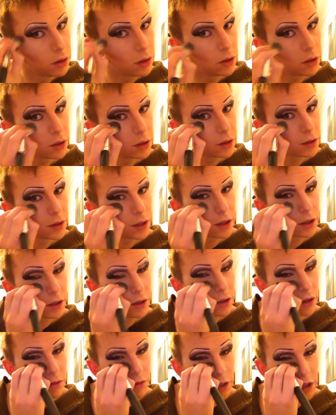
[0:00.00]
Like I say, you
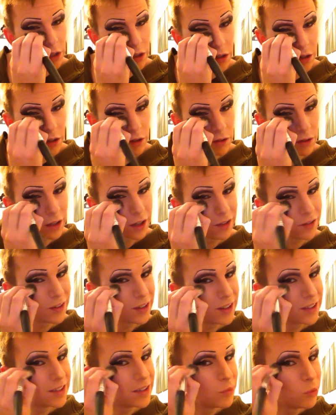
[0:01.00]
don't need to use any
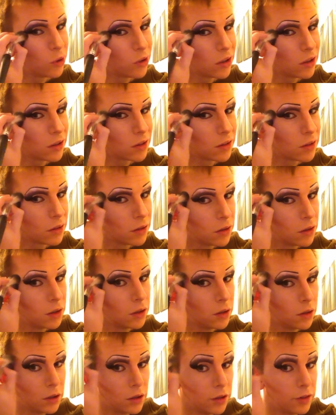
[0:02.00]
fancy products.
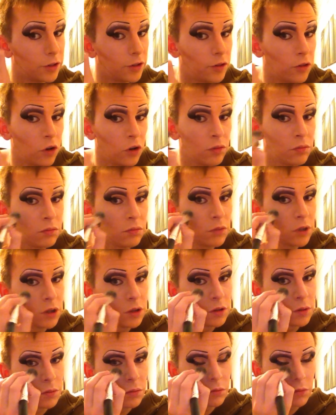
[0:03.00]
If you've got them,
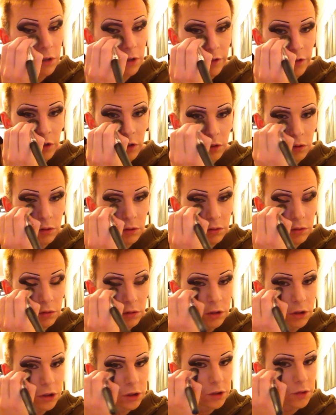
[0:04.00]
use them. If not,
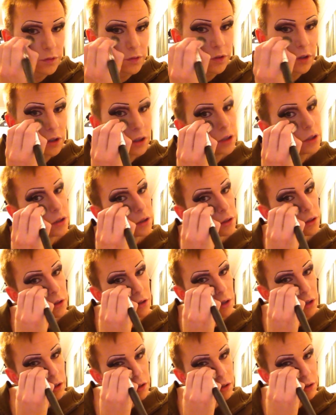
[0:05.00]
just find
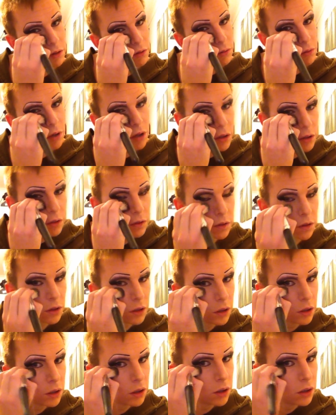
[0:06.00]
something that works.
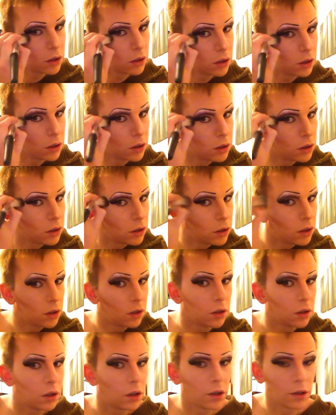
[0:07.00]

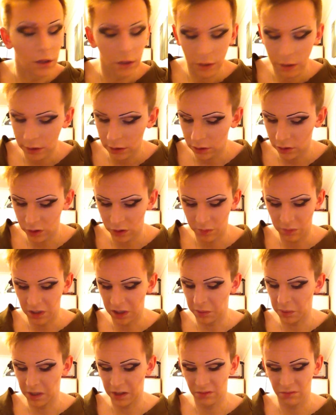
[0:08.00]
I think this cost me
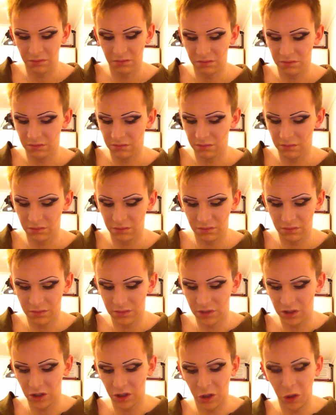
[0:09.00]
about
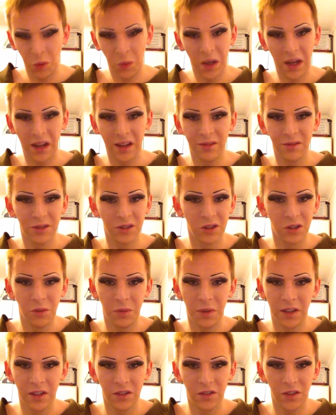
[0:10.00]
£2,
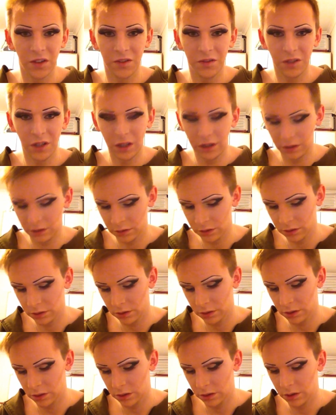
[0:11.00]
£2.50.
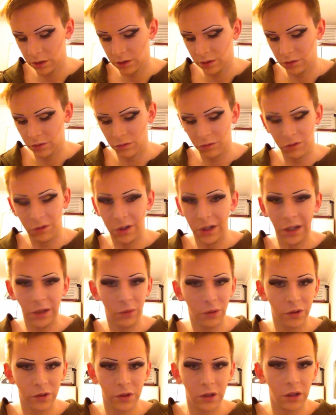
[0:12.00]
Really
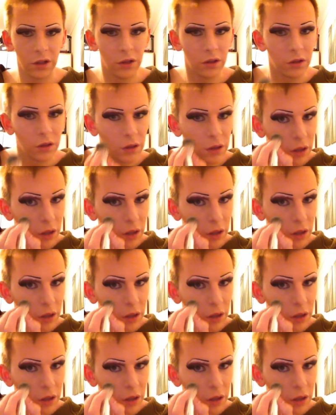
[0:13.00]
wasn't a lot.